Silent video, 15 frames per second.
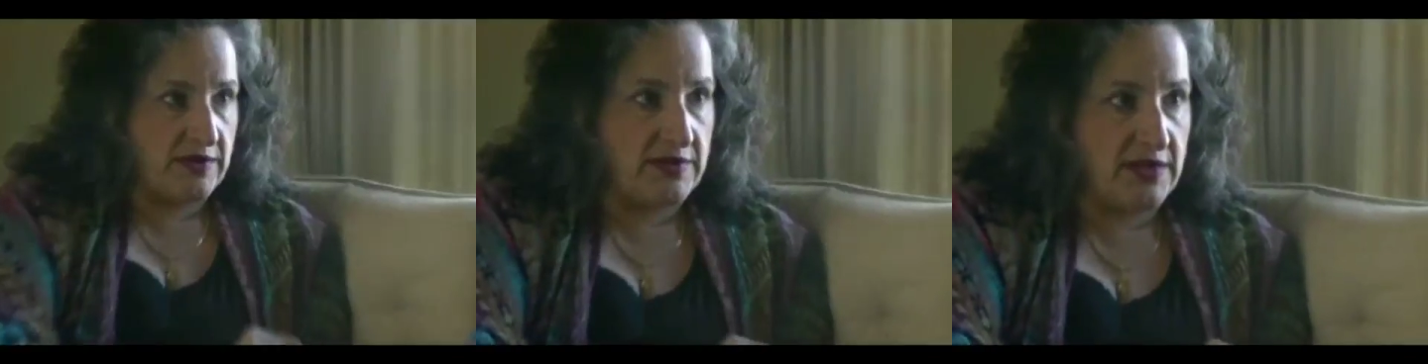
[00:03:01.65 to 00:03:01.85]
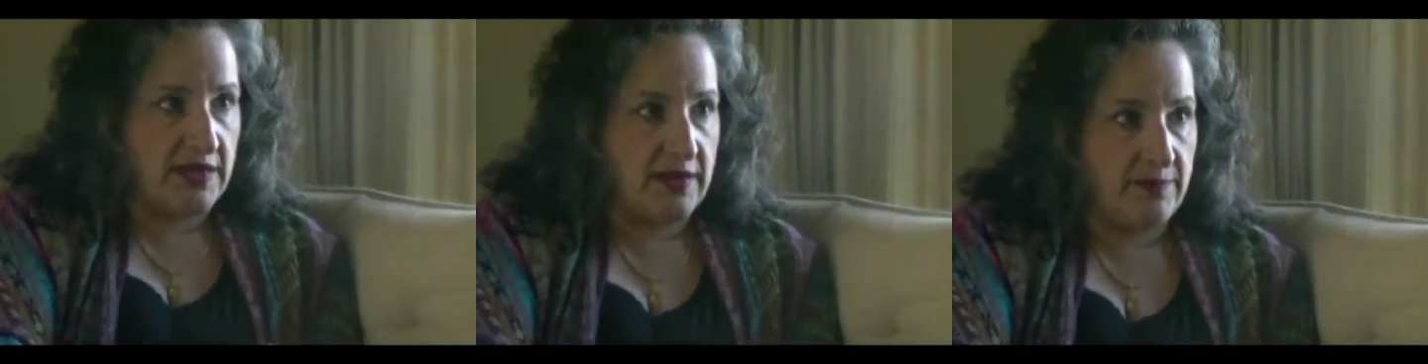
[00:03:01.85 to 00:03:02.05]

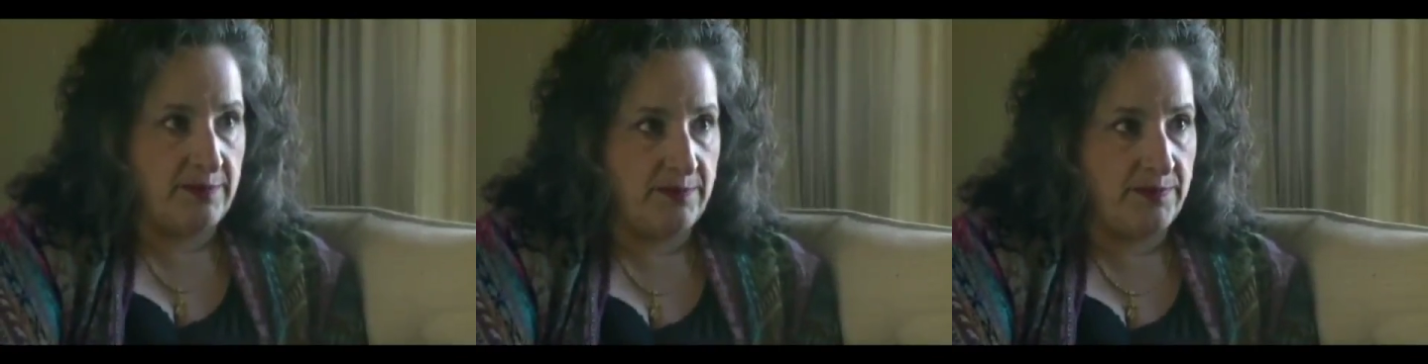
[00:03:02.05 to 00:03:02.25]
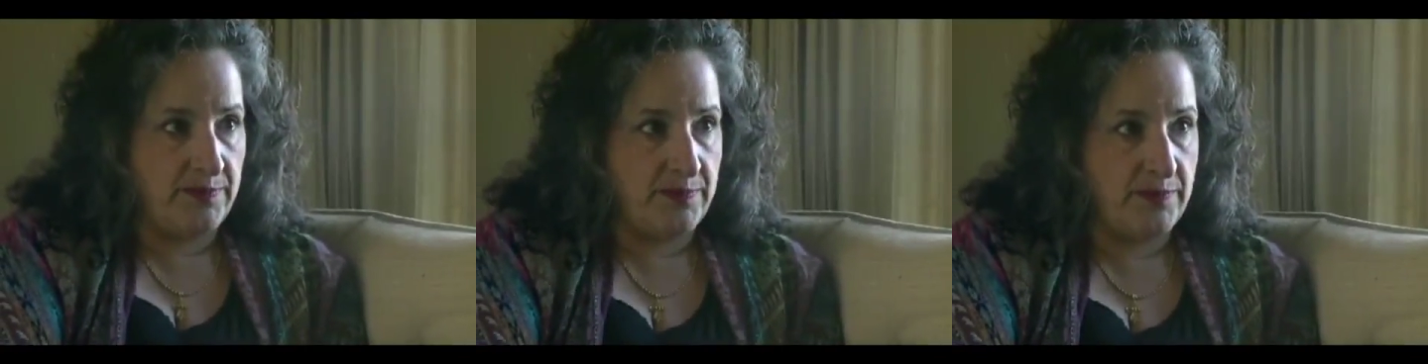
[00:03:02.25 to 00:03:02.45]
him.
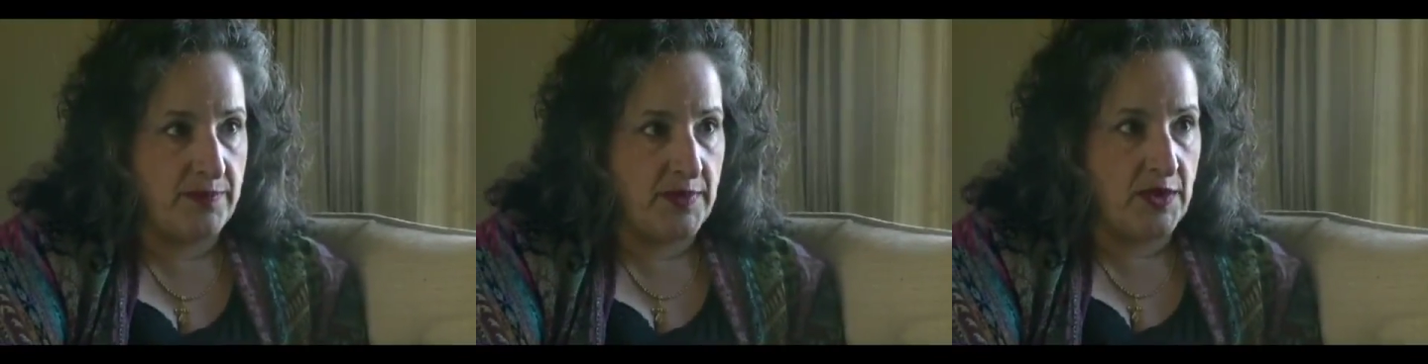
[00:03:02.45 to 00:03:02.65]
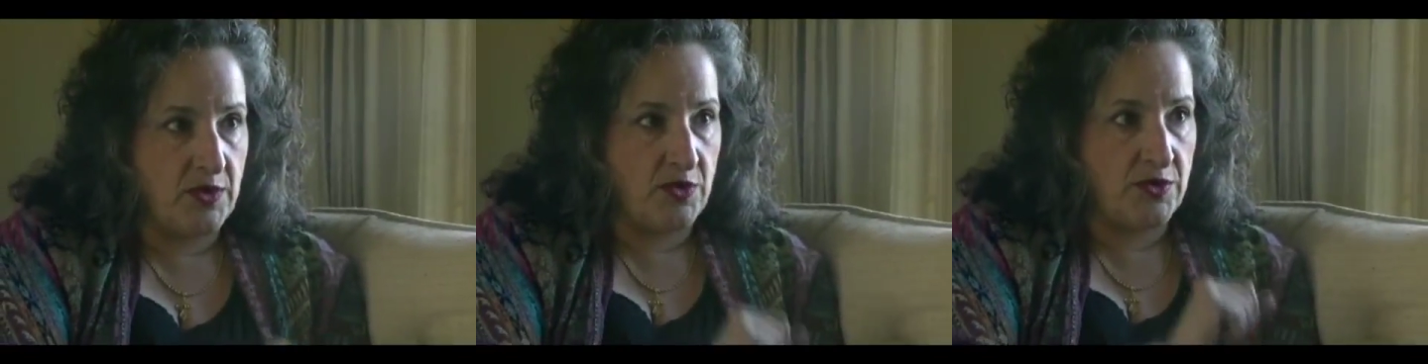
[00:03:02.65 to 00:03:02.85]

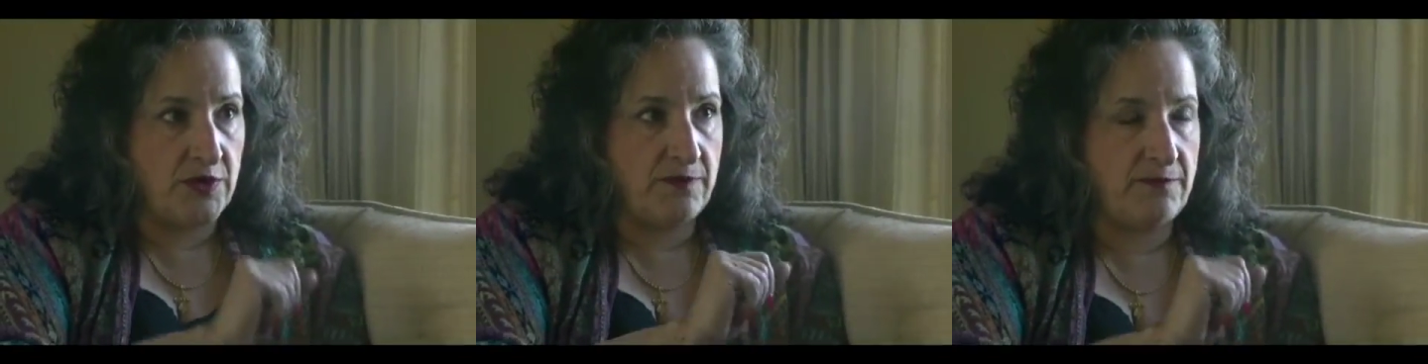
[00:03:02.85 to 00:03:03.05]
Could